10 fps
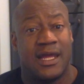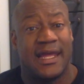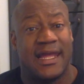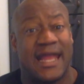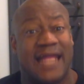
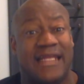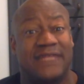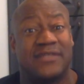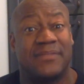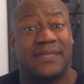and I can
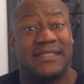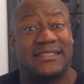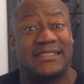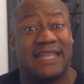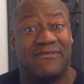live someplace
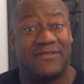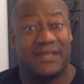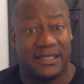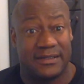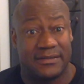
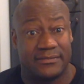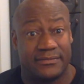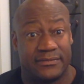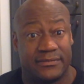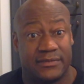safely.
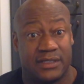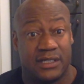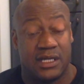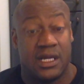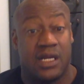
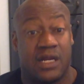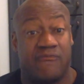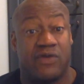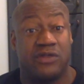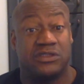And
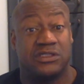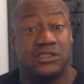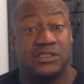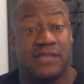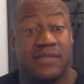
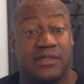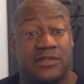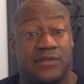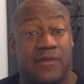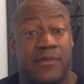unfortunately, that
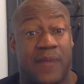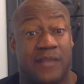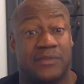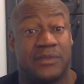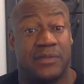would
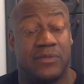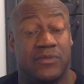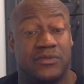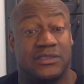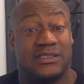possibly mean
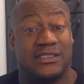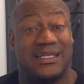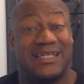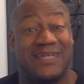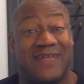moving to a city
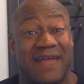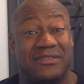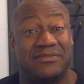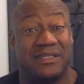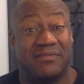that don't
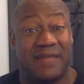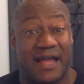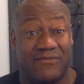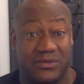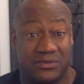have as many
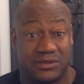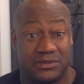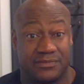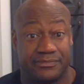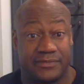black
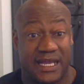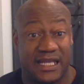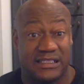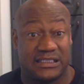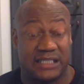folks. I
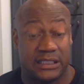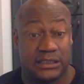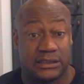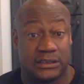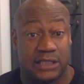hate to say
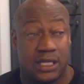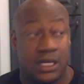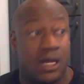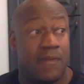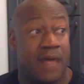this.
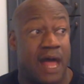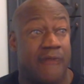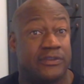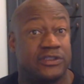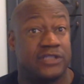But I
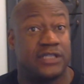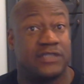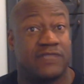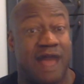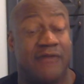would
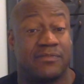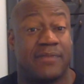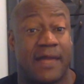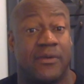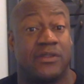suggest if I was a
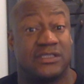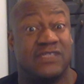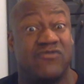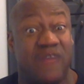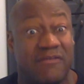black person,
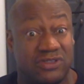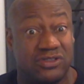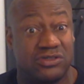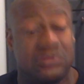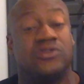and if you have
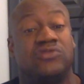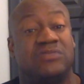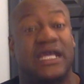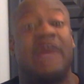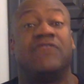children, you
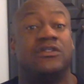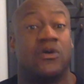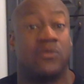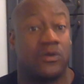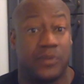definitely
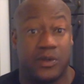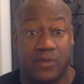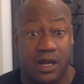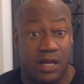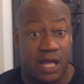don't want to be
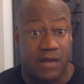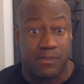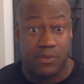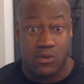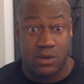around a lot
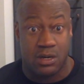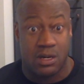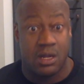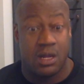of poor,